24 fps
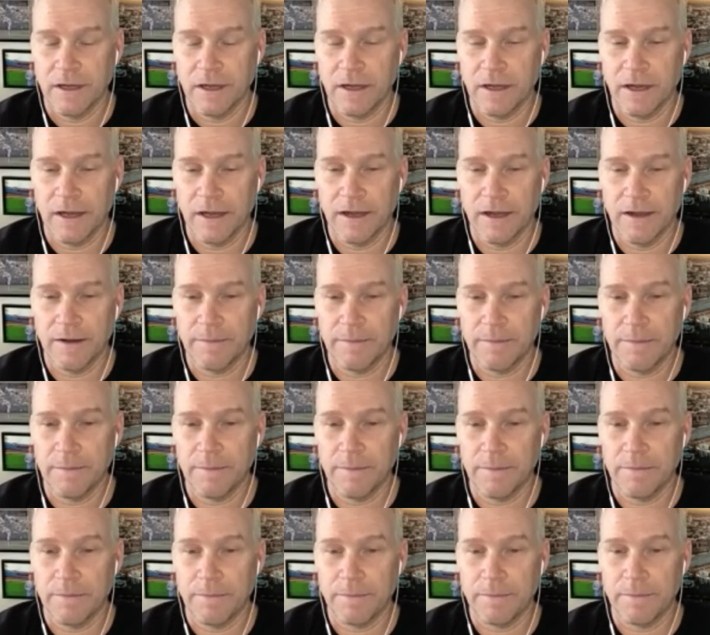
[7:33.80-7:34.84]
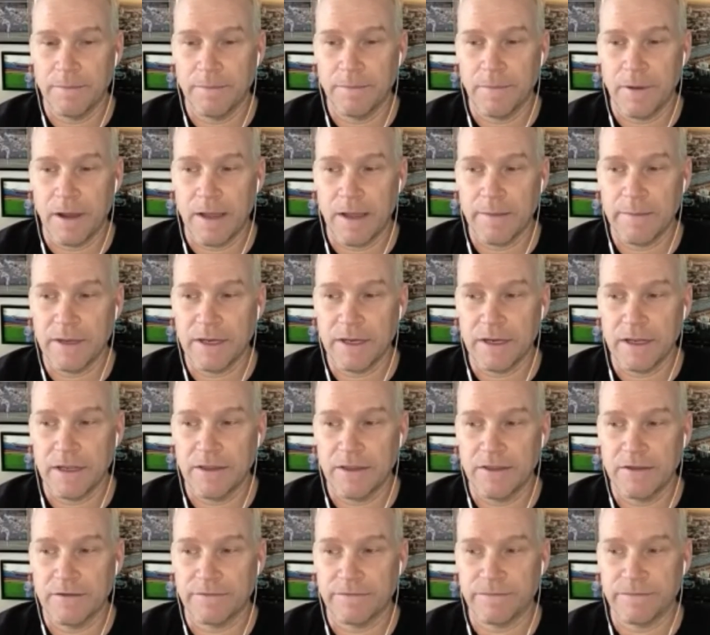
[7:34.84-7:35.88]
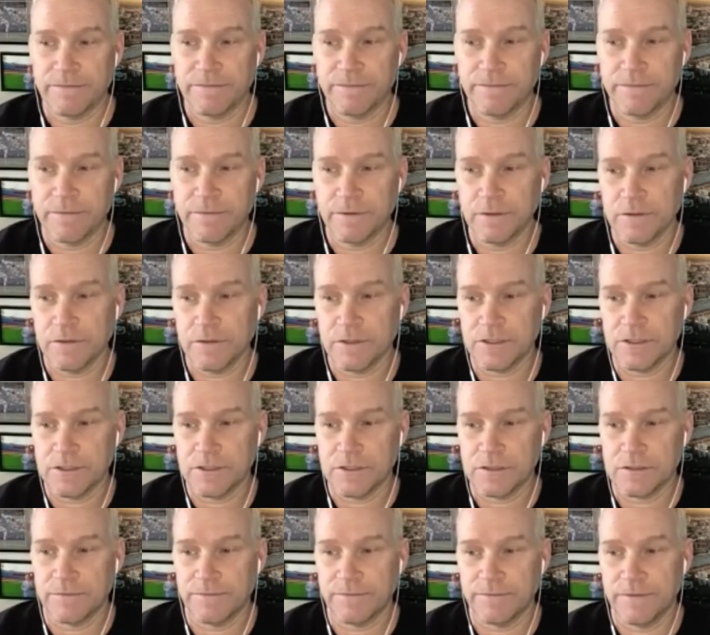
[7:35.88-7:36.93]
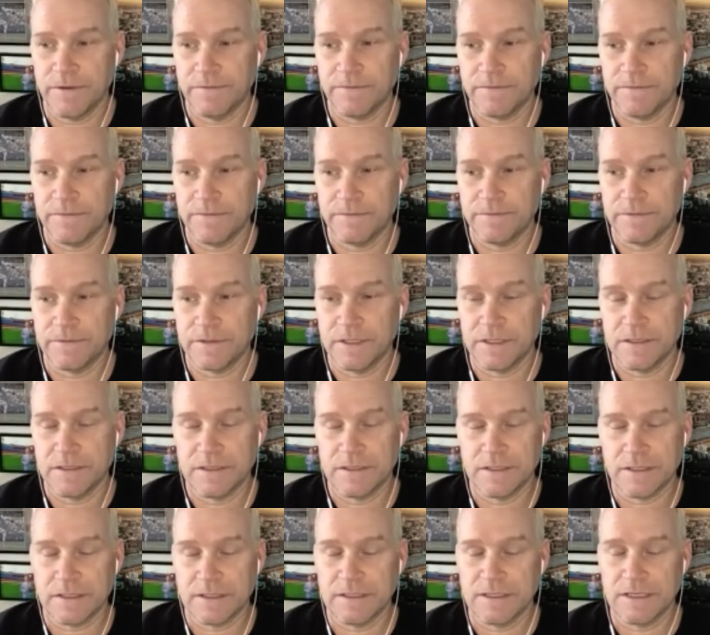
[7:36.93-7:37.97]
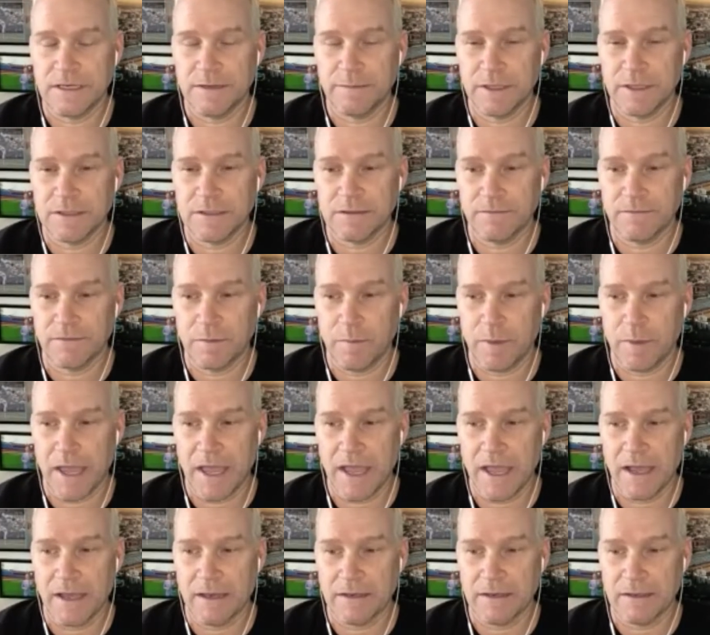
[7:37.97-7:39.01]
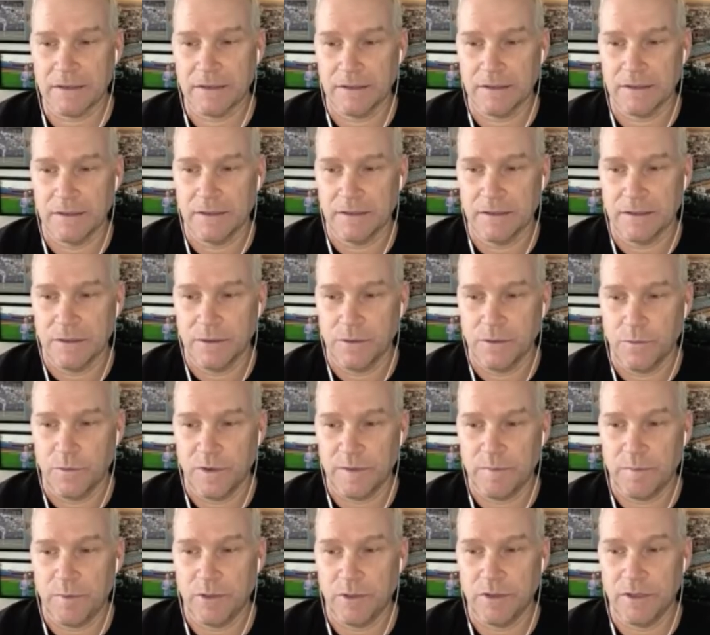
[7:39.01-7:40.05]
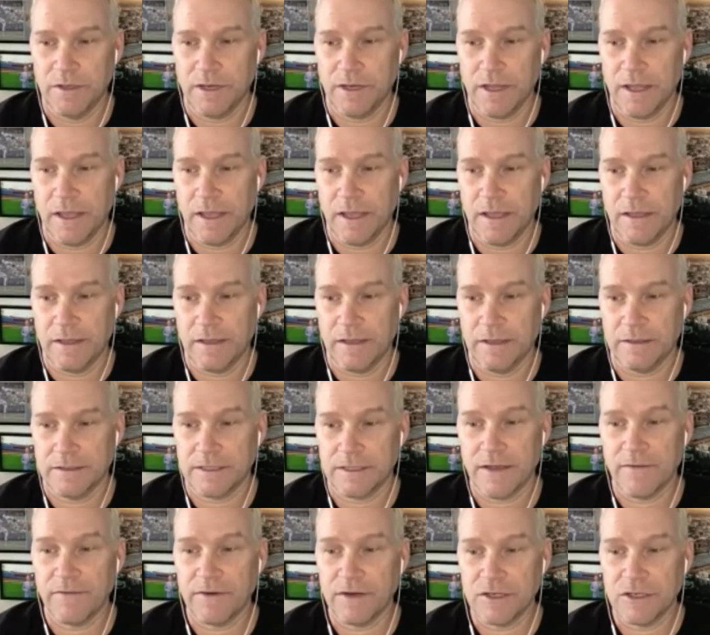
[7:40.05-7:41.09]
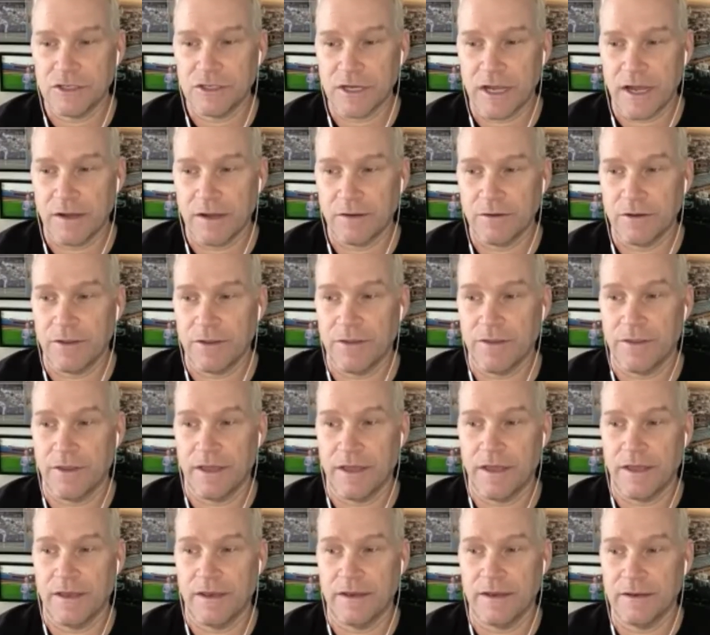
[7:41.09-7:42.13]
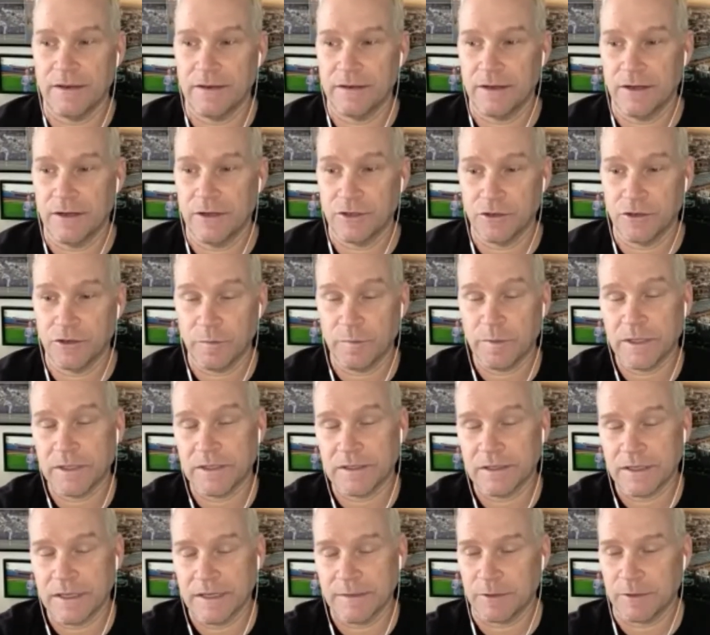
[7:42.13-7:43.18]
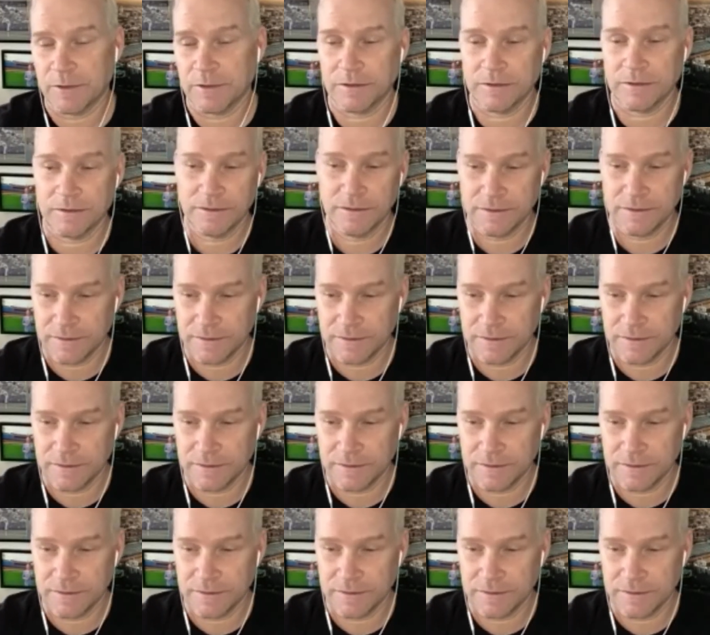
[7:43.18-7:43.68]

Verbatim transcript: um, I mean, in the first 15, 16 months of the band, we put a seven inch out, then a European label,